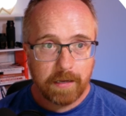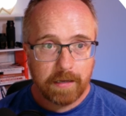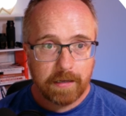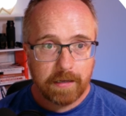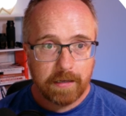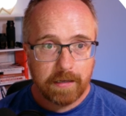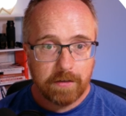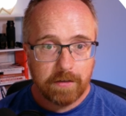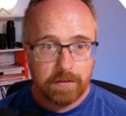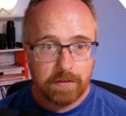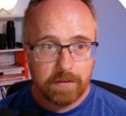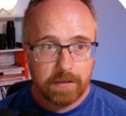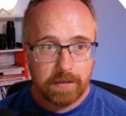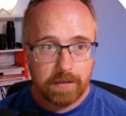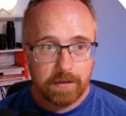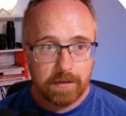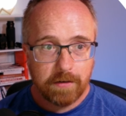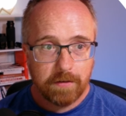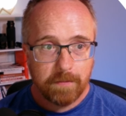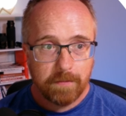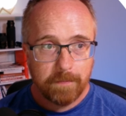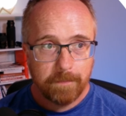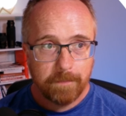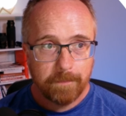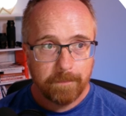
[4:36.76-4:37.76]
into
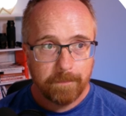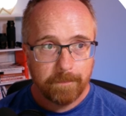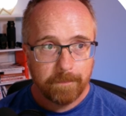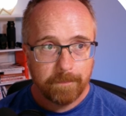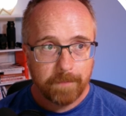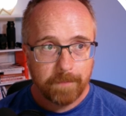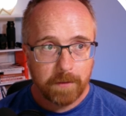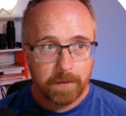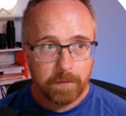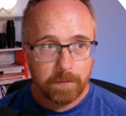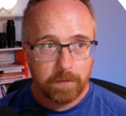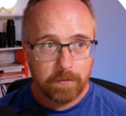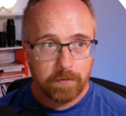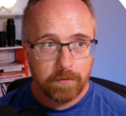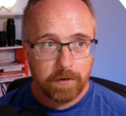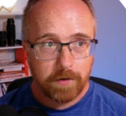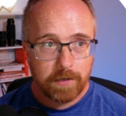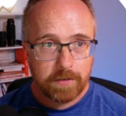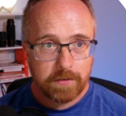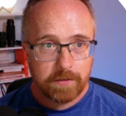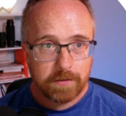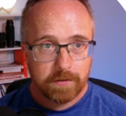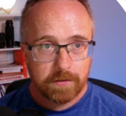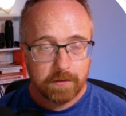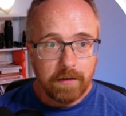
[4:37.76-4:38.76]
here and
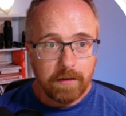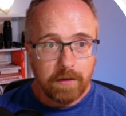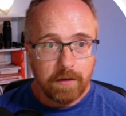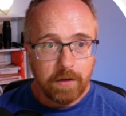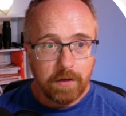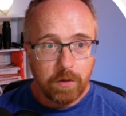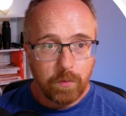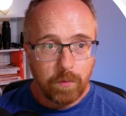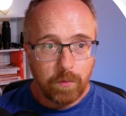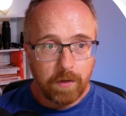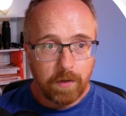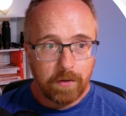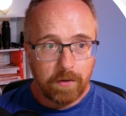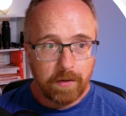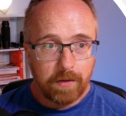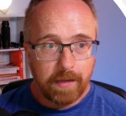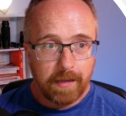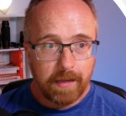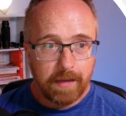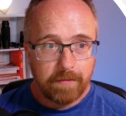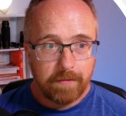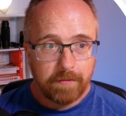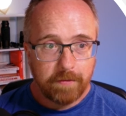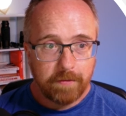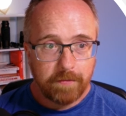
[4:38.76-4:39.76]
refresh, we don't
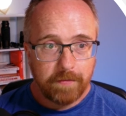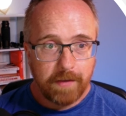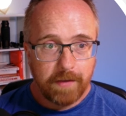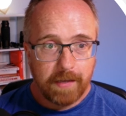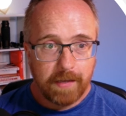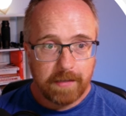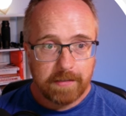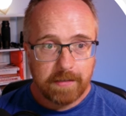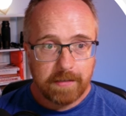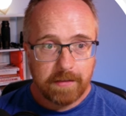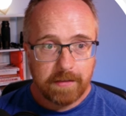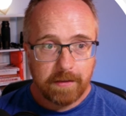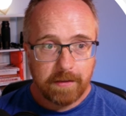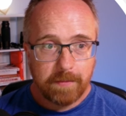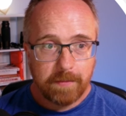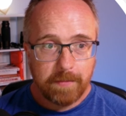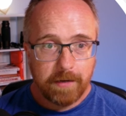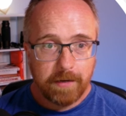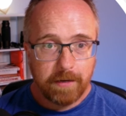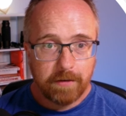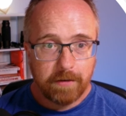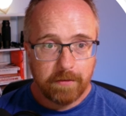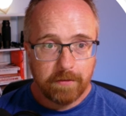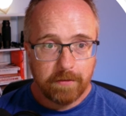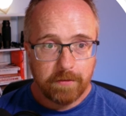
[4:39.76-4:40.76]
have a fancy
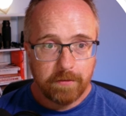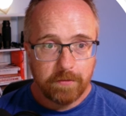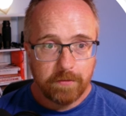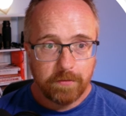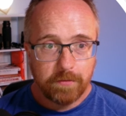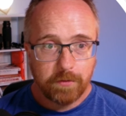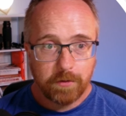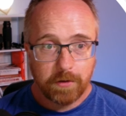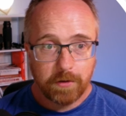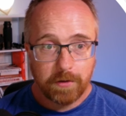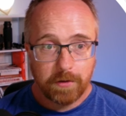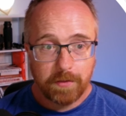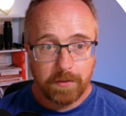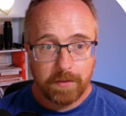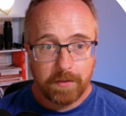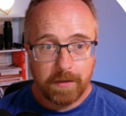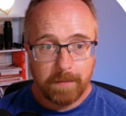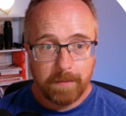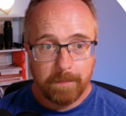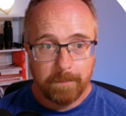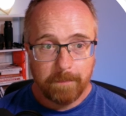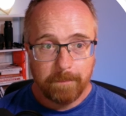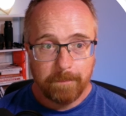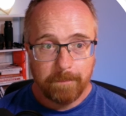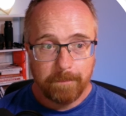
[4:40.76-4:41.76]
thumbnail for our theme,
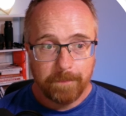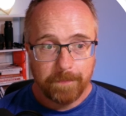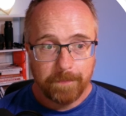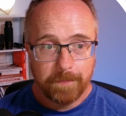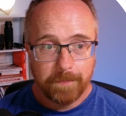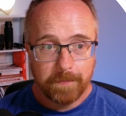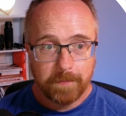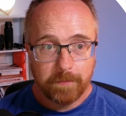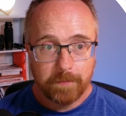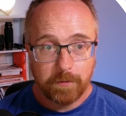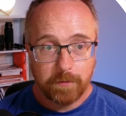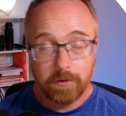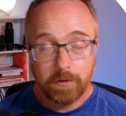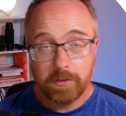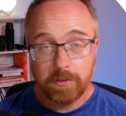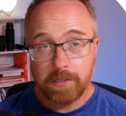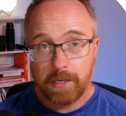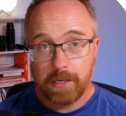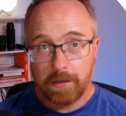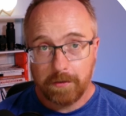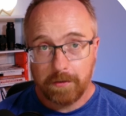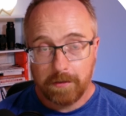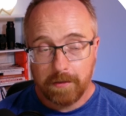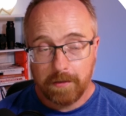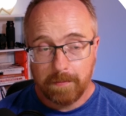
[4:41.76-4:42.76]
for our
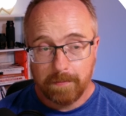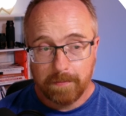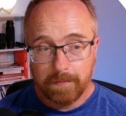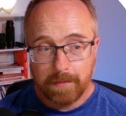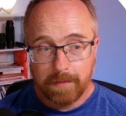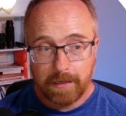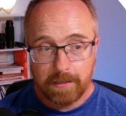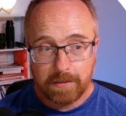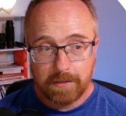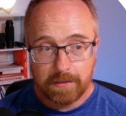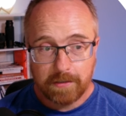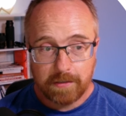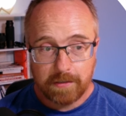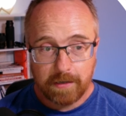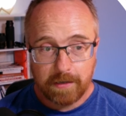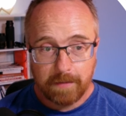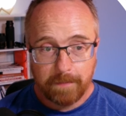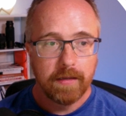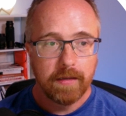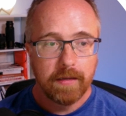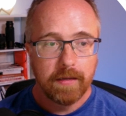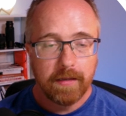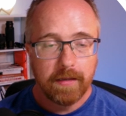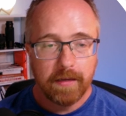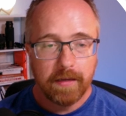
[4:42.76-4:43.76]
child theme, I should say.
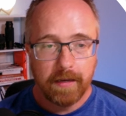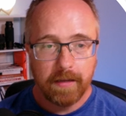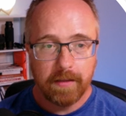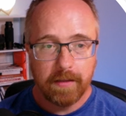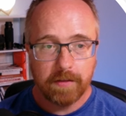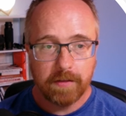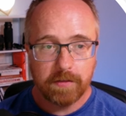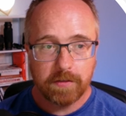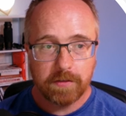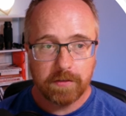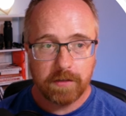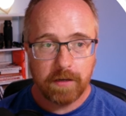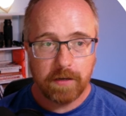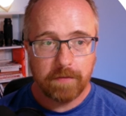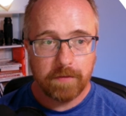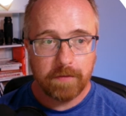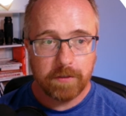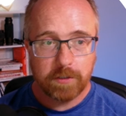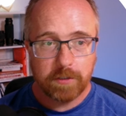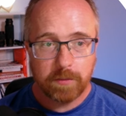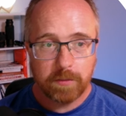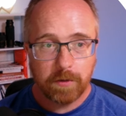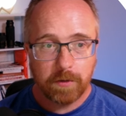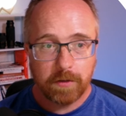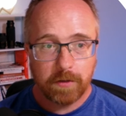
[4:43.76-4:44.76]
And this is not
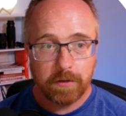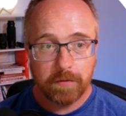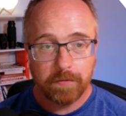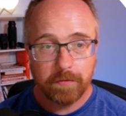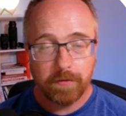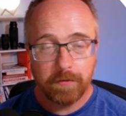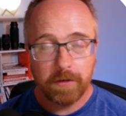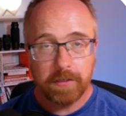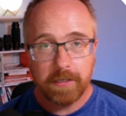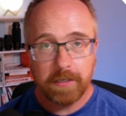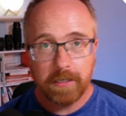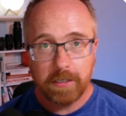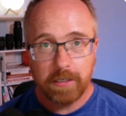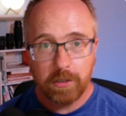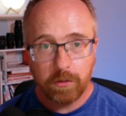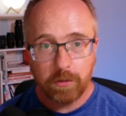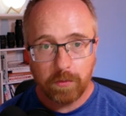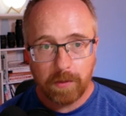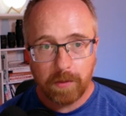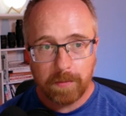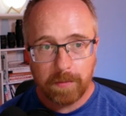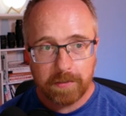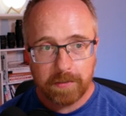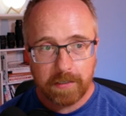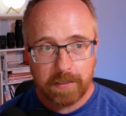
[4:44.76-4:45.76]
visible on the front end of your
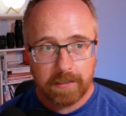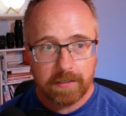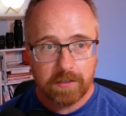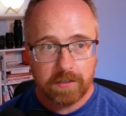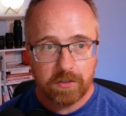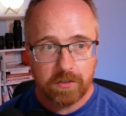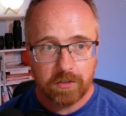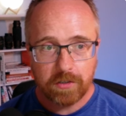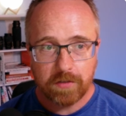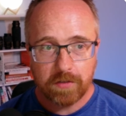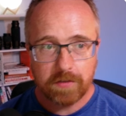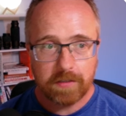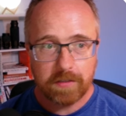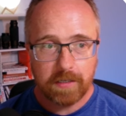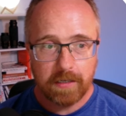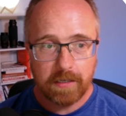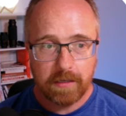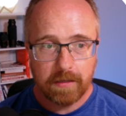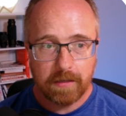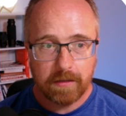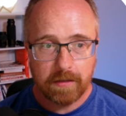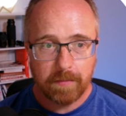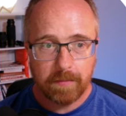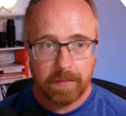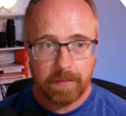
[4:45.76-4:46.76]
website. It's just in
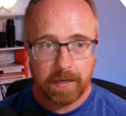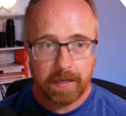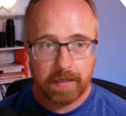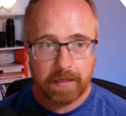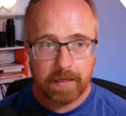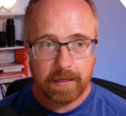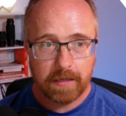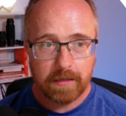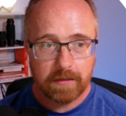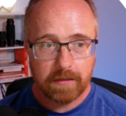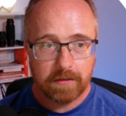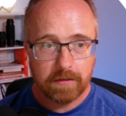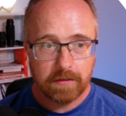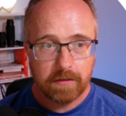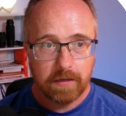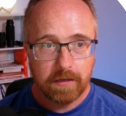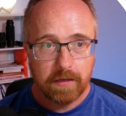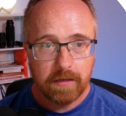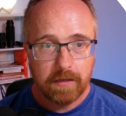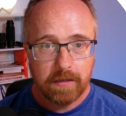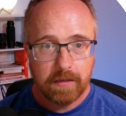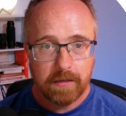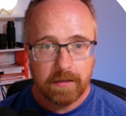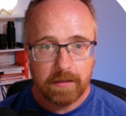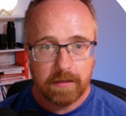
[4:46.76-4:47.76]
the back end
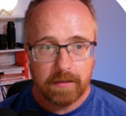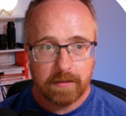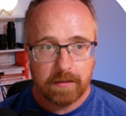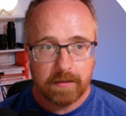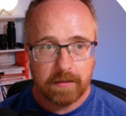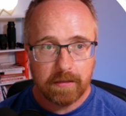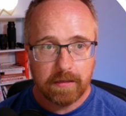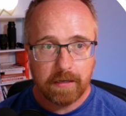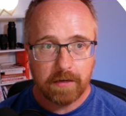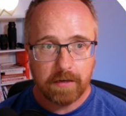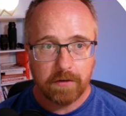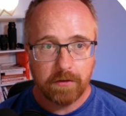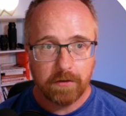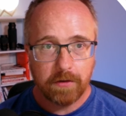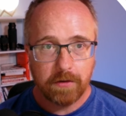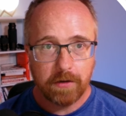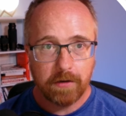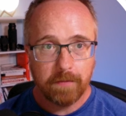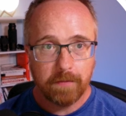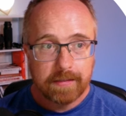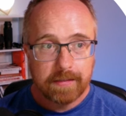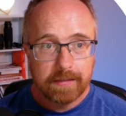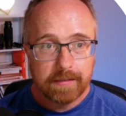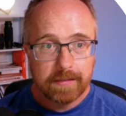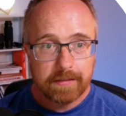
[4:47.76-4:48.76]
in the editor here.
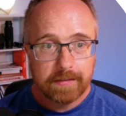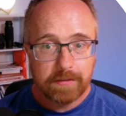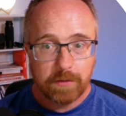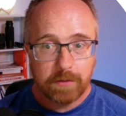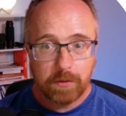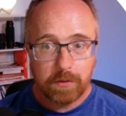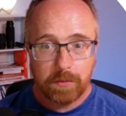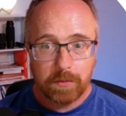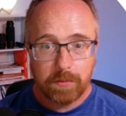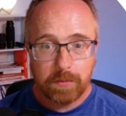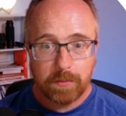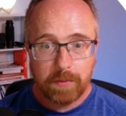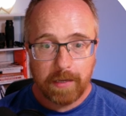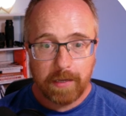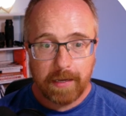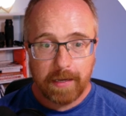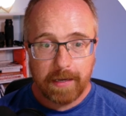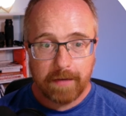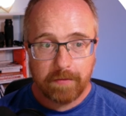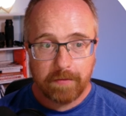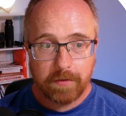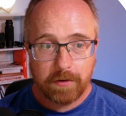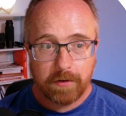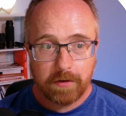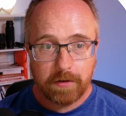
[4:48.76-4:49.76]
So we
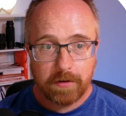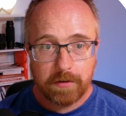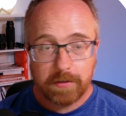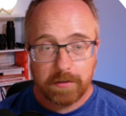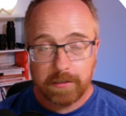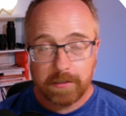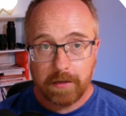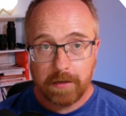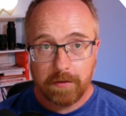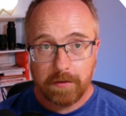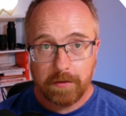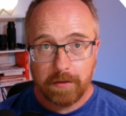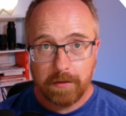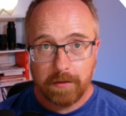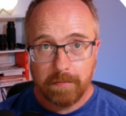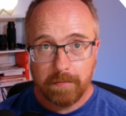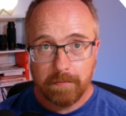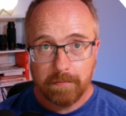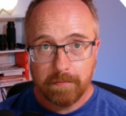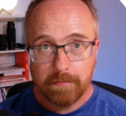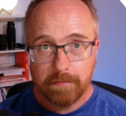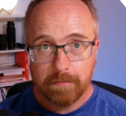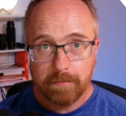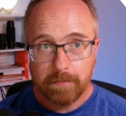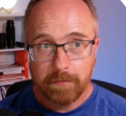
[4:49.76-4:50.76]
have our child theme
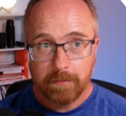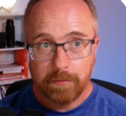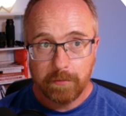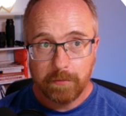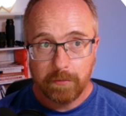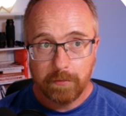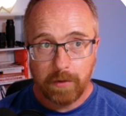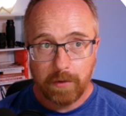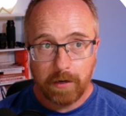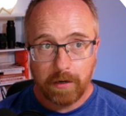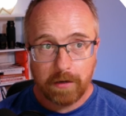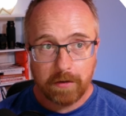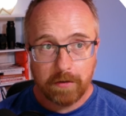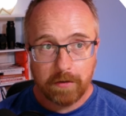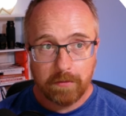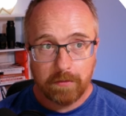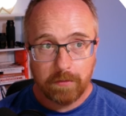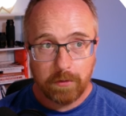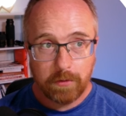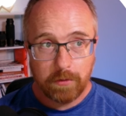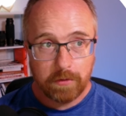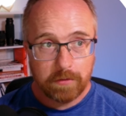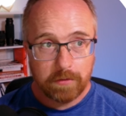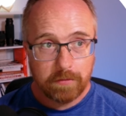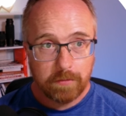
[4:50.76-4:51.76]
rocking and
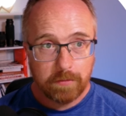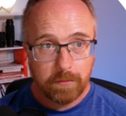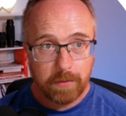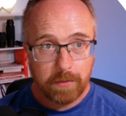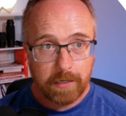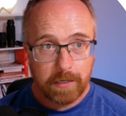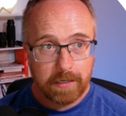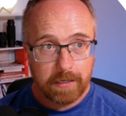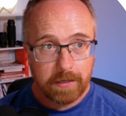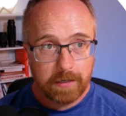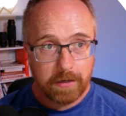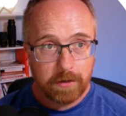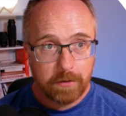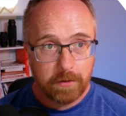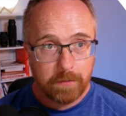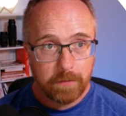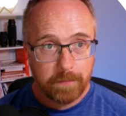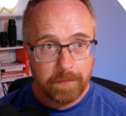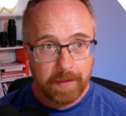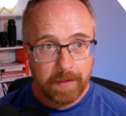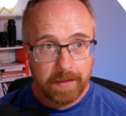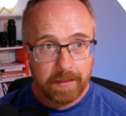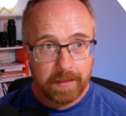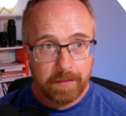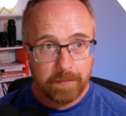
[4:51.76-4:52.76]
rolling, ready to go.
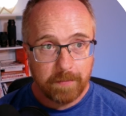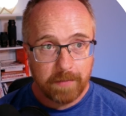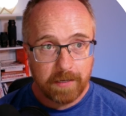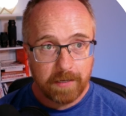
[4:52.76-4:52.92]
And the big